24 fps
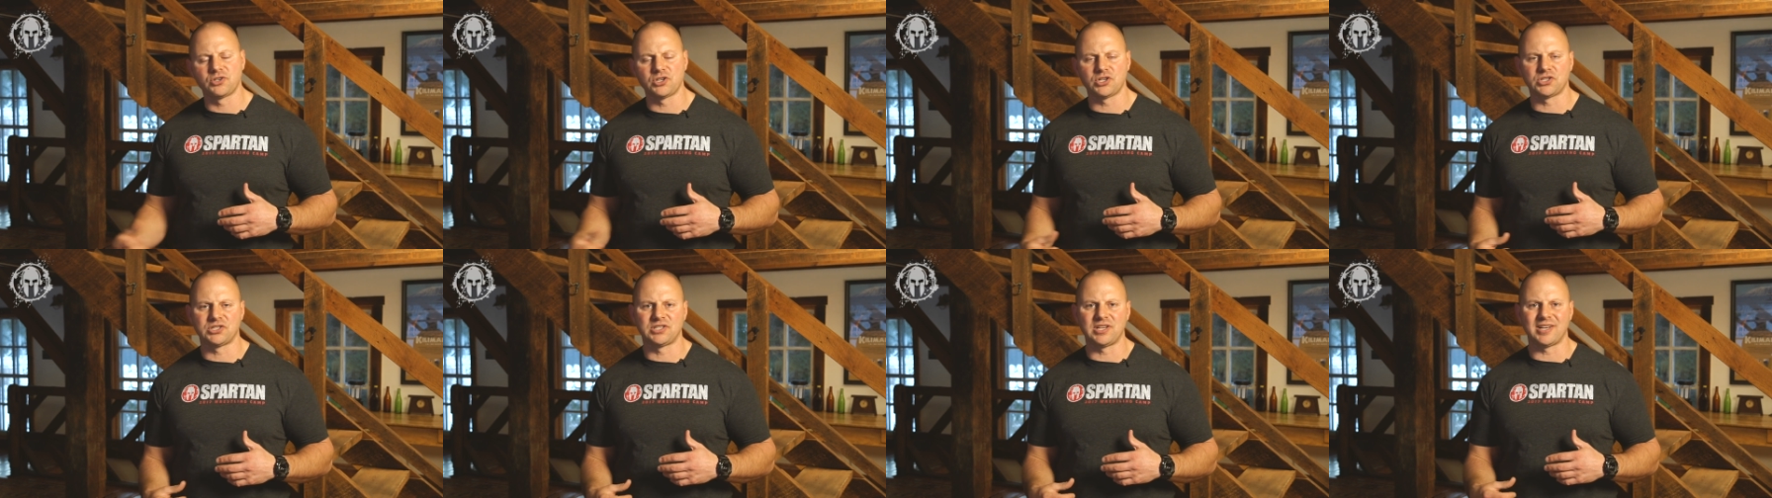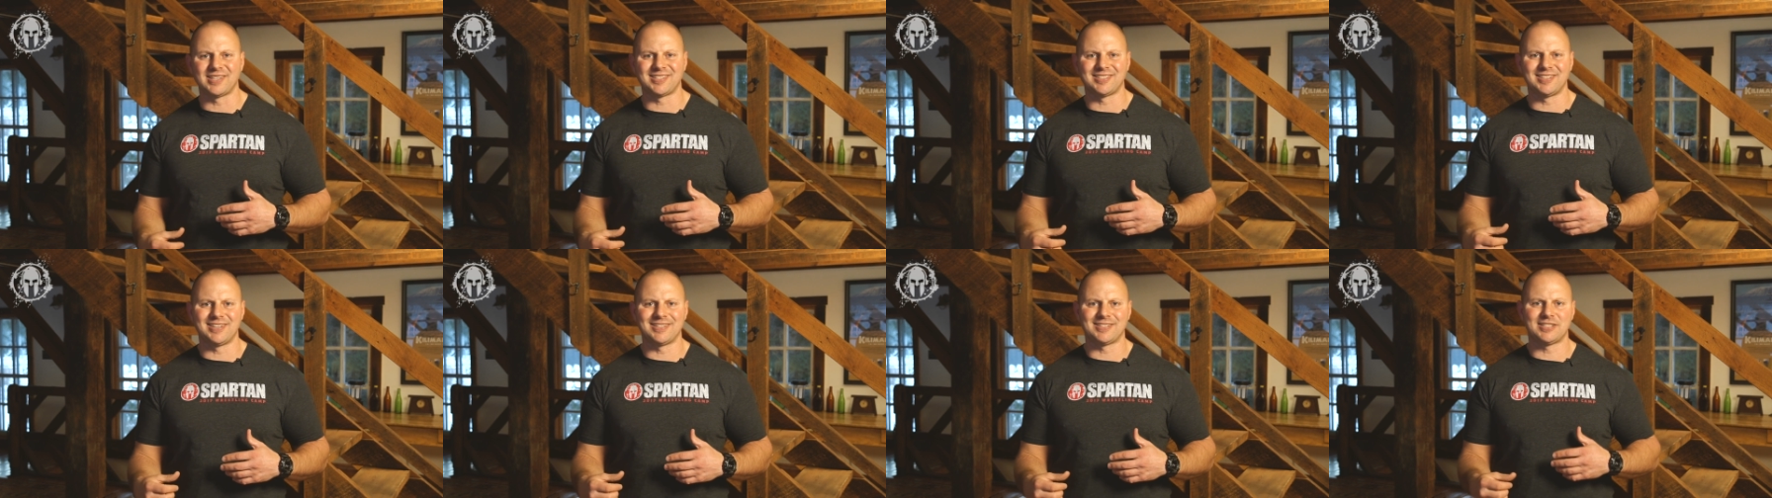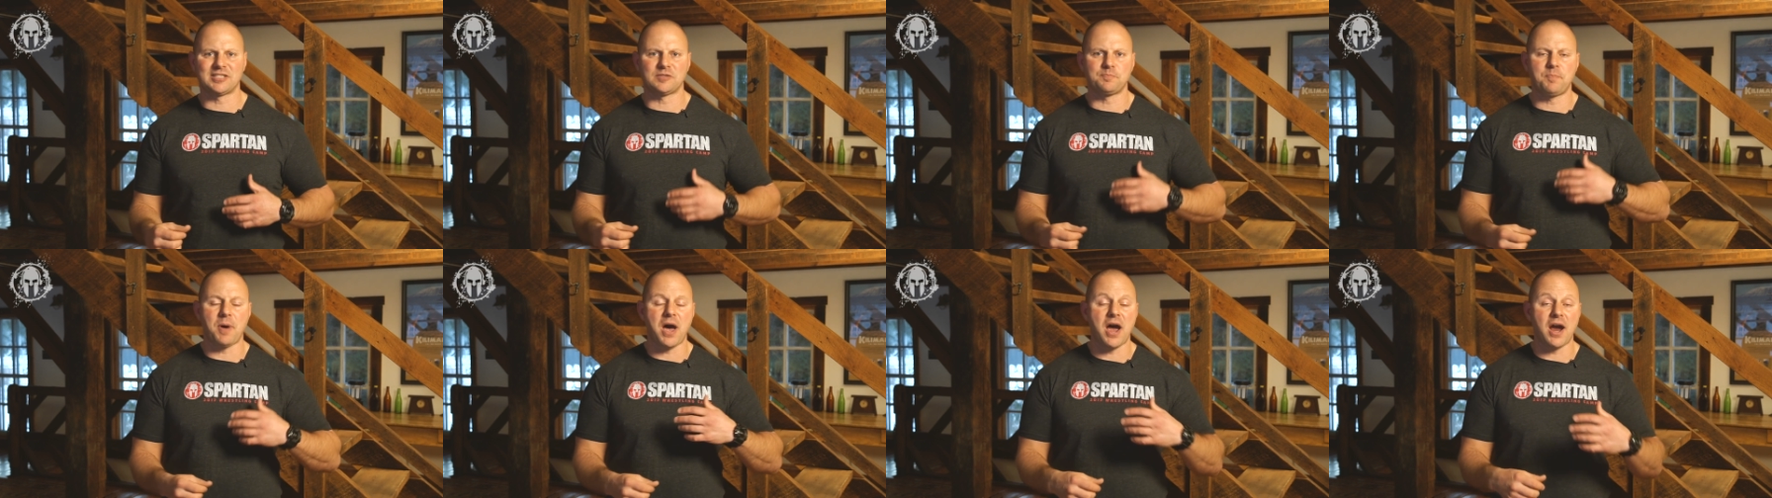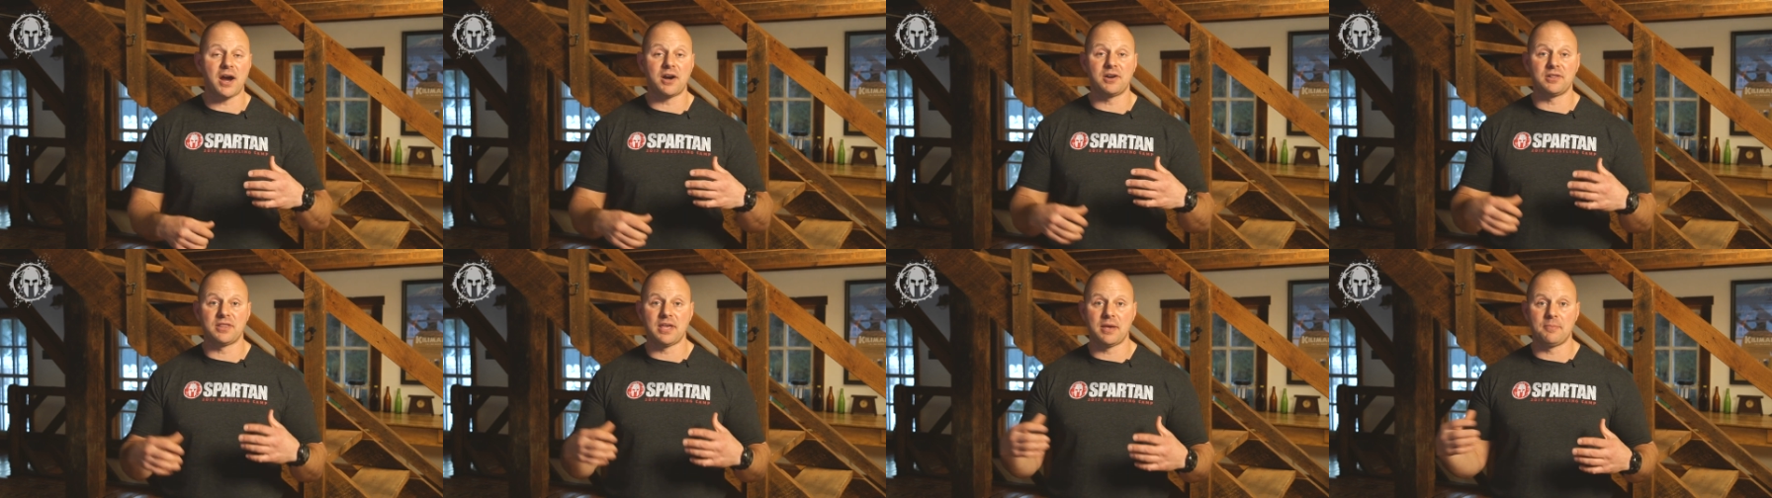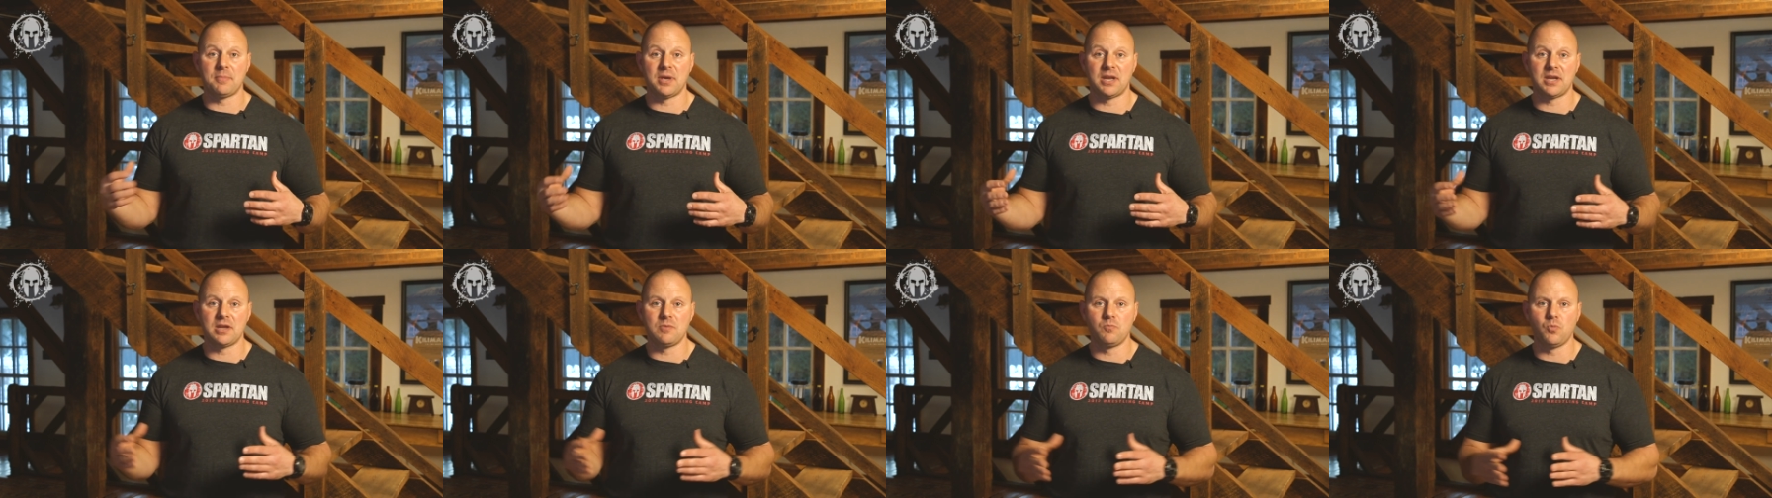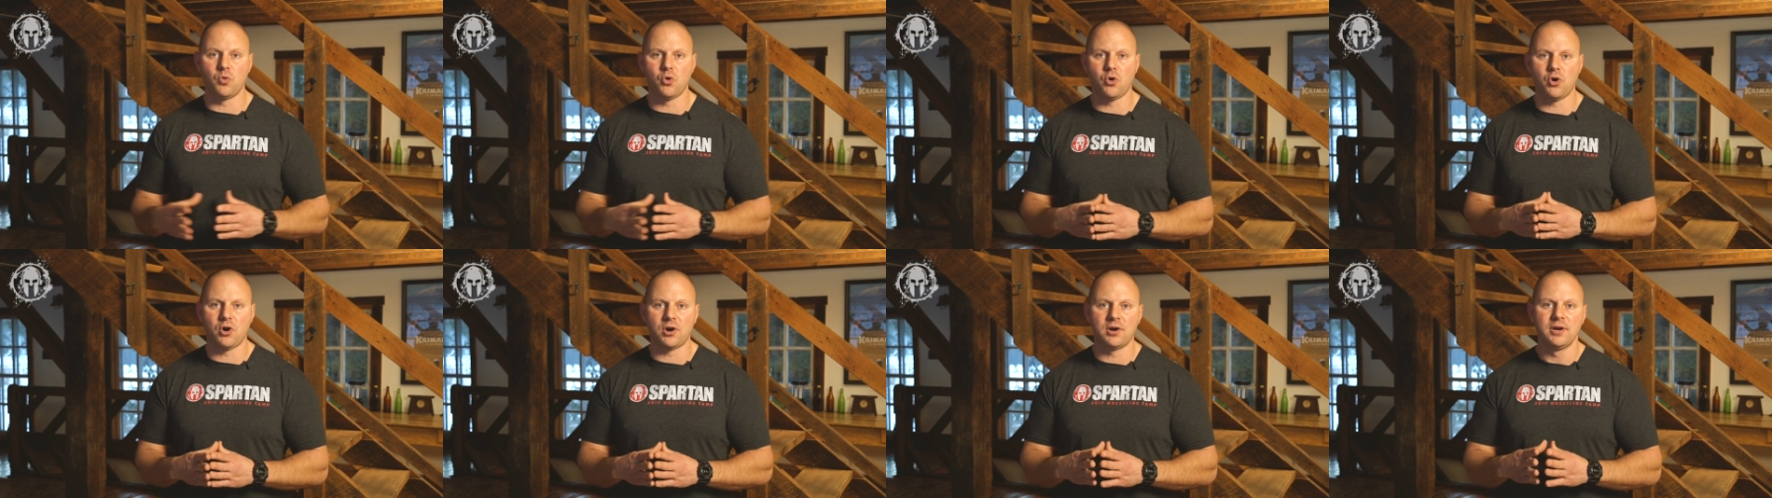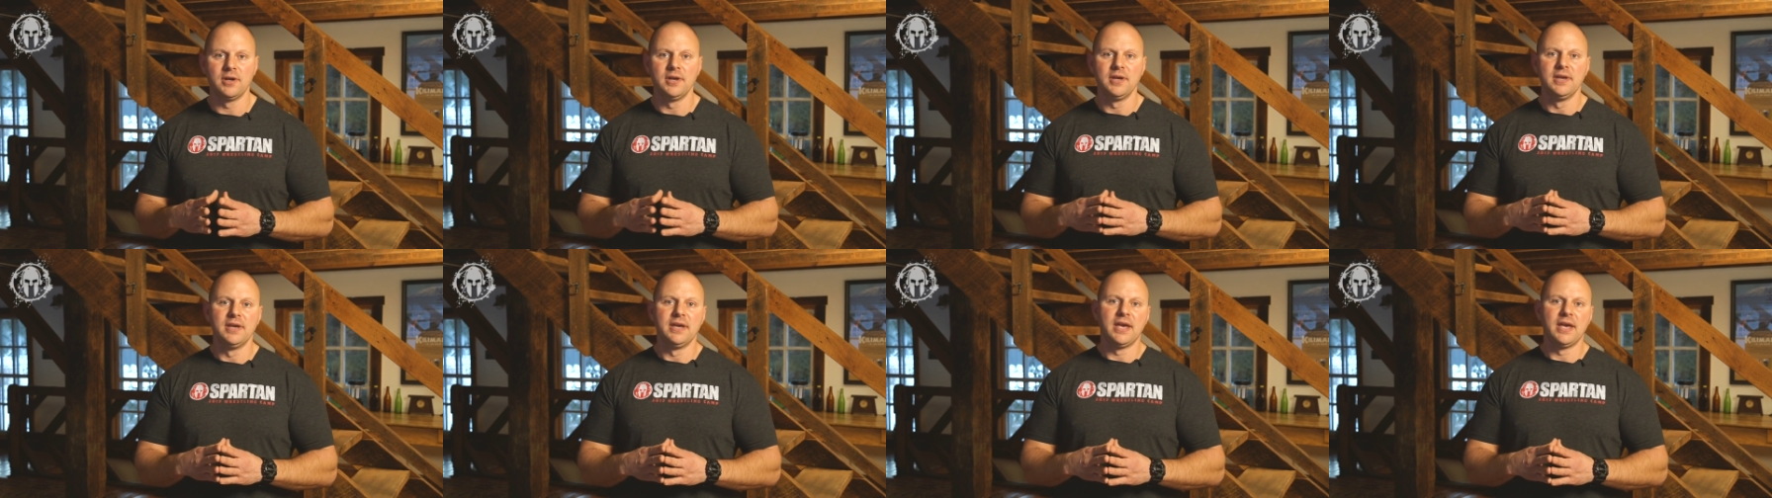just doesn't inspire them anymore.